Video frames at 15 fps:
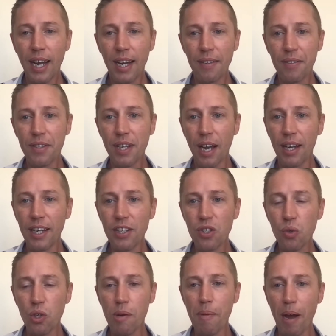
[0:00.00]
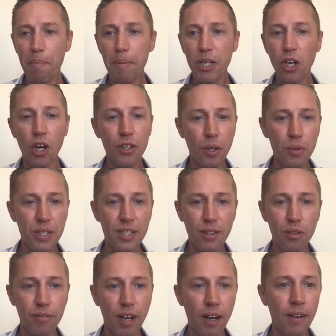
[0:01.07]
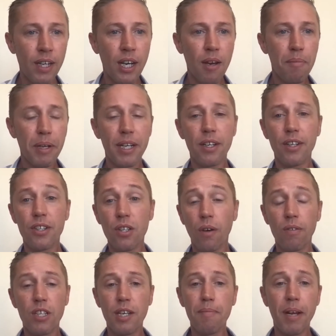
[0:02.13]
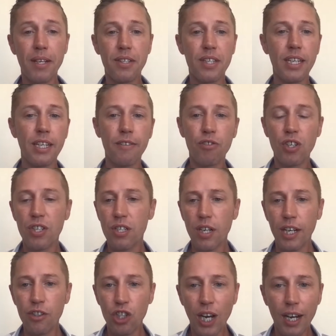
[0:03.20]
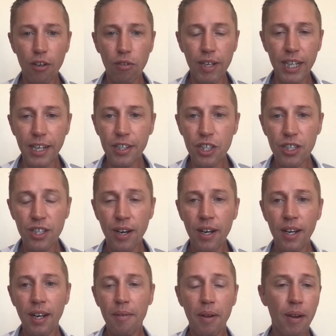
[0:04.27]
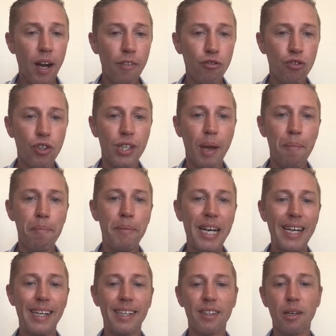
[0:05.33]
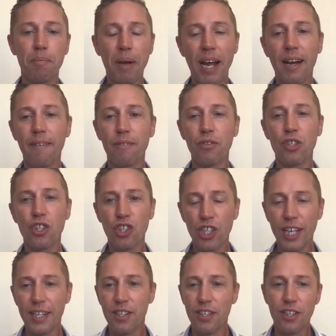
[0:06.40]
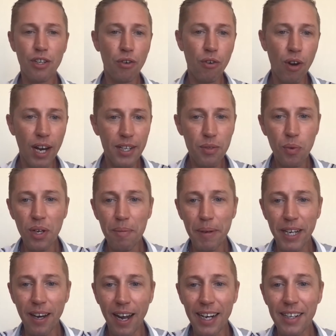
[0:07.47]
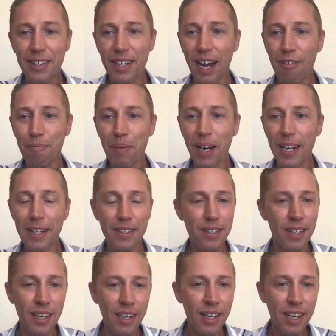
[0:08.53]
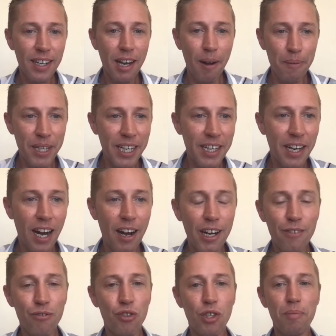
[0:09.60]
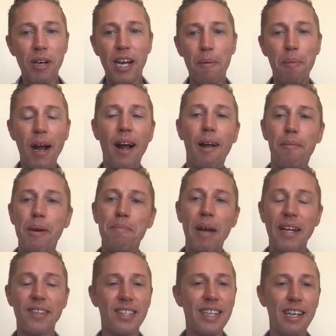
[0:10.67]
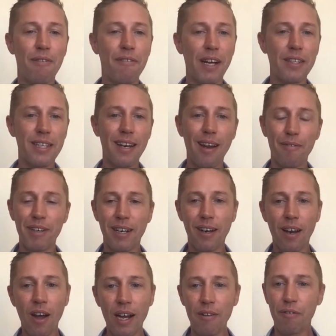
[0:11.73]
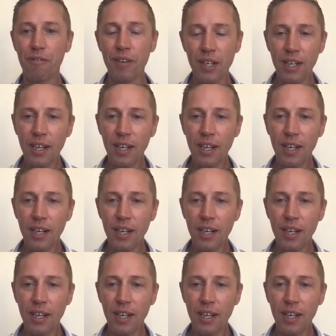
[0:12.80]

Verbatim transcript: And uh, let's talk about Bernardo Silva, because obviously Man City have just signed Jack Grealish, one hundred million pounds. Jesus Christ. What would it be like to have players coming in at one hundred million pounds? I bet Man City fans are loving life.